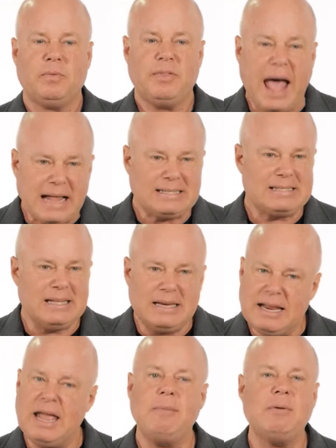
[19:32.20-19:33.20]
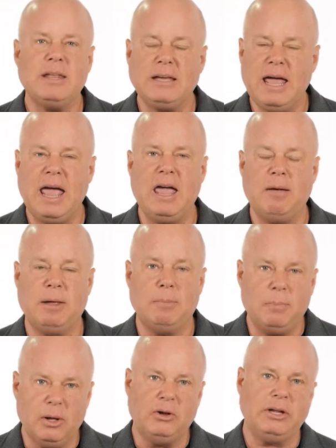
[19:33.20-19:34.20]
That's the name of the game in
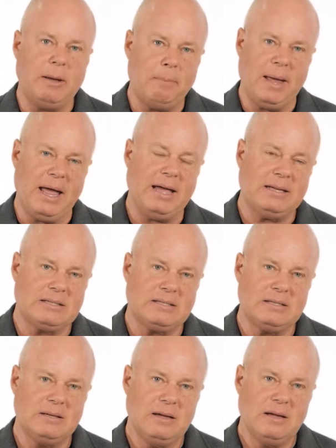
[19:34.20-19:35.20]
building a base,